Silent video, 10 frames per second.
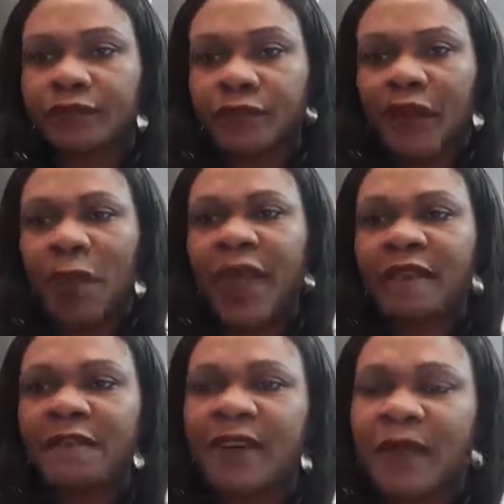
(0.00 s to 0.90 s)
where the
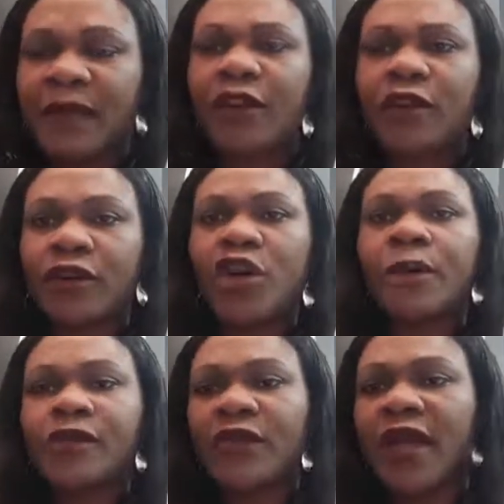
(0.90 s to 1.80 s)
family
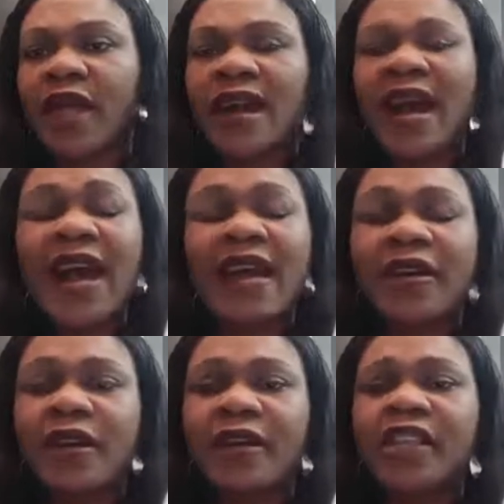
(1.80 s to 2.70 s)
comes together. I
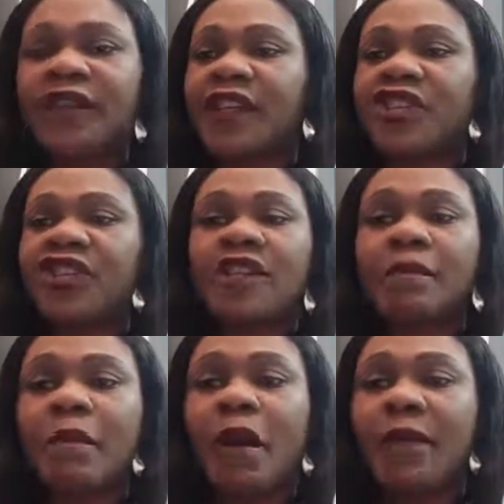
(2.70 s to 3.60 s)
encourage, if it's just
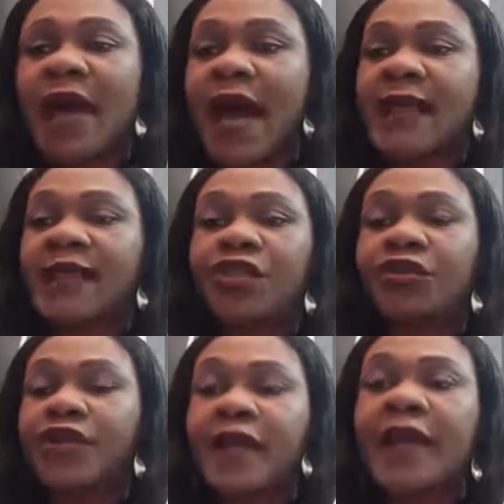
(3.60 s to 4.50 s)
mom and
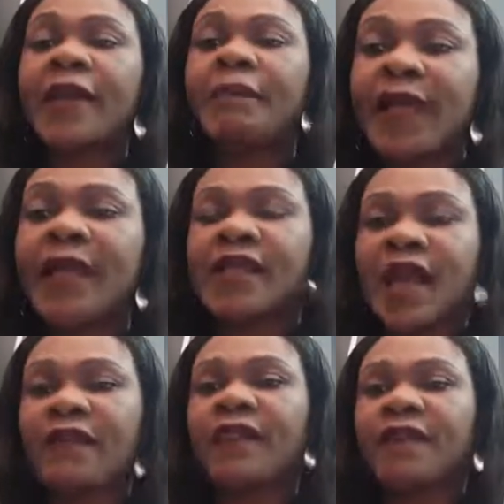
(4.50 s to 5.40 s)
children, please
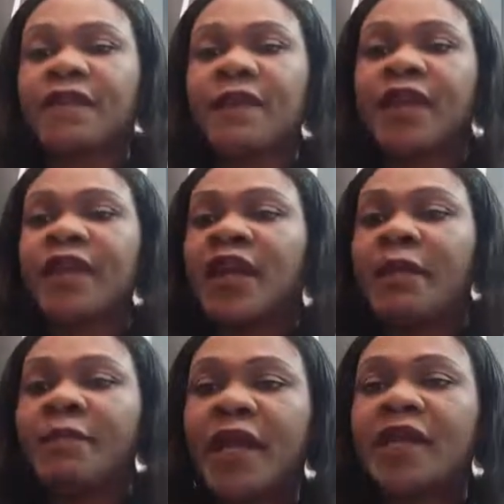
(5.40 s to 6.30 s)
have that family
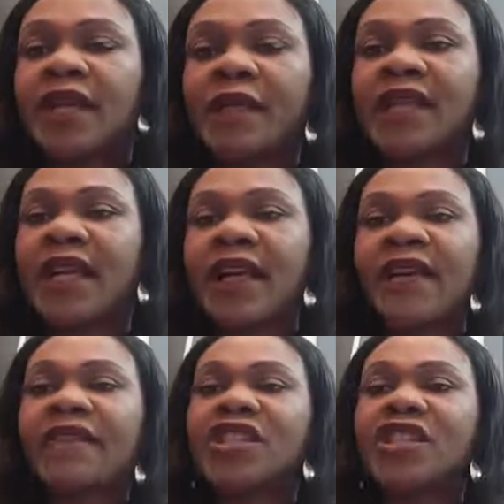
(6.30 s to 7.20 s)
meal time together.
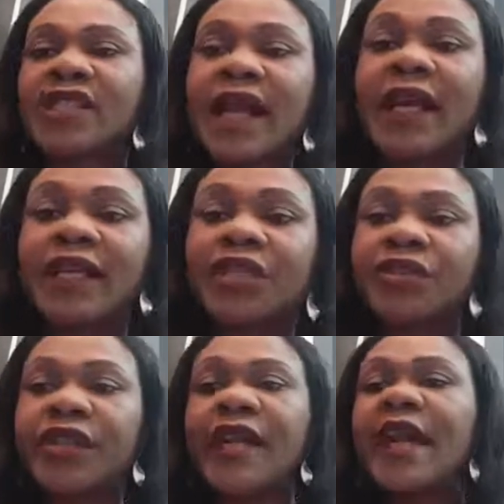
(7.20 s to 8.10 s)
If it's just dad and
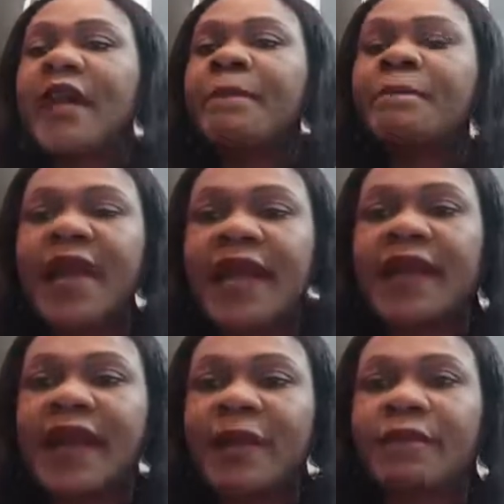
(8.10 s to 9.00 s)
children, make
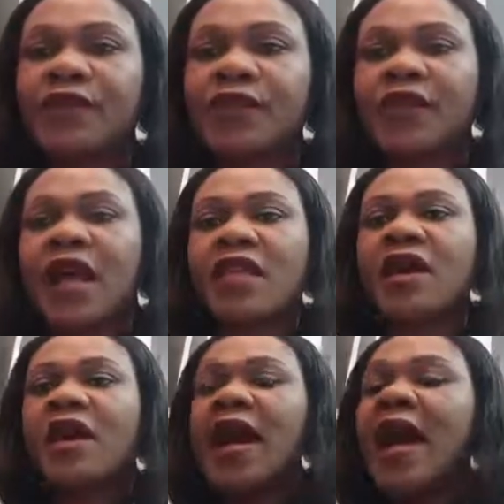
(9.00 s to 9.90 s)
it happen
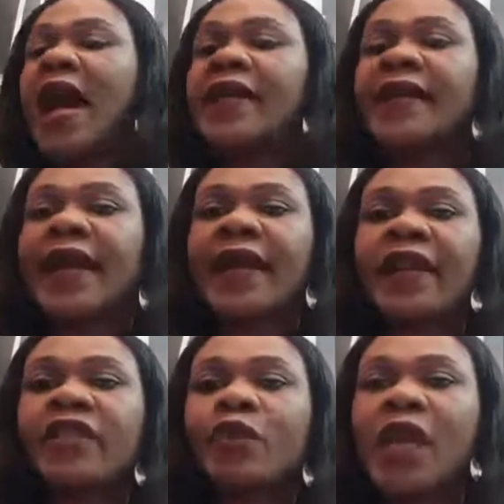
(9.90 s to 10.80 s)
together. And then
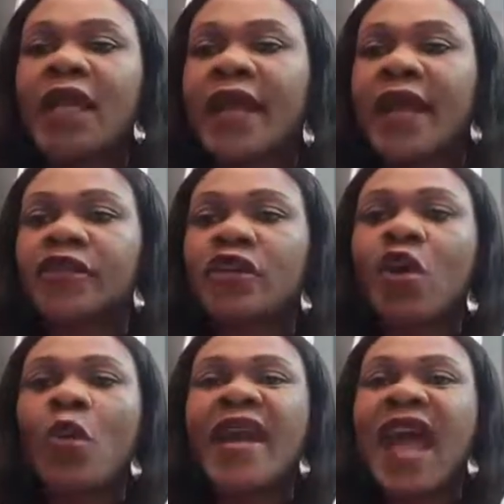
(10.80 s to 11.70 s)
in the weekend or
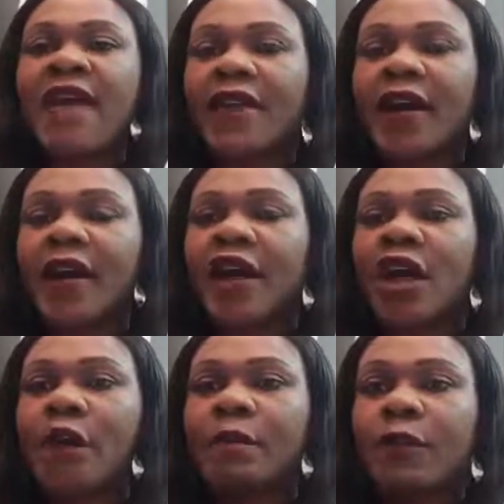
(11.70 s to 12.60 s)
whenever
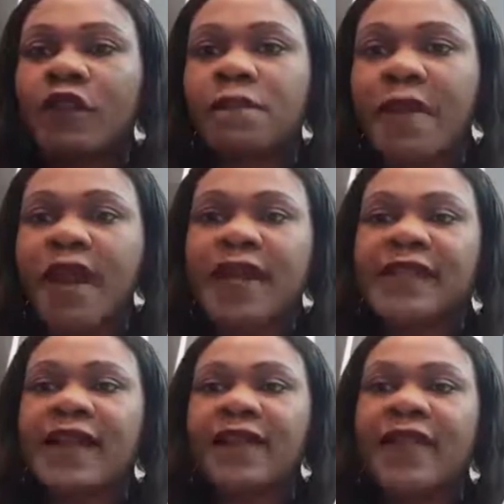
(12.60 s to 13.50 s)
both
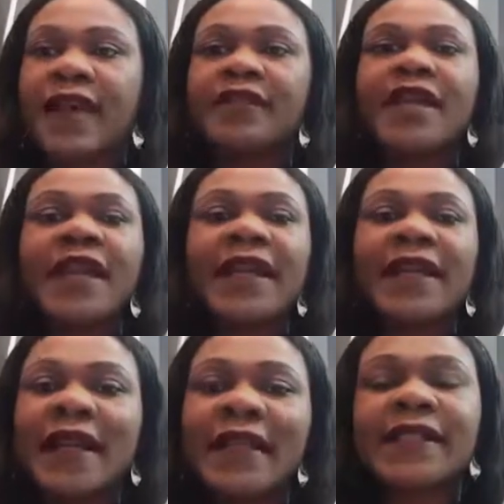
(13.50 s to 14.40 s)
parents are around,
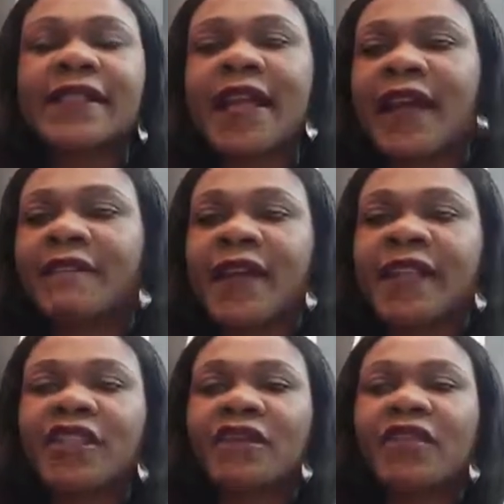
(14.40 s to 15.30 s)
let's take
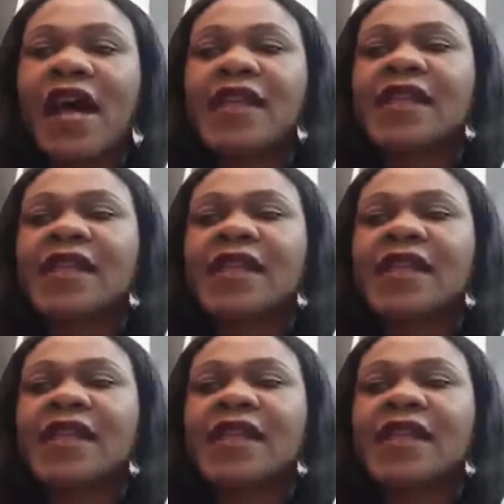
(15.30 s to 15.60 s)
advantage of that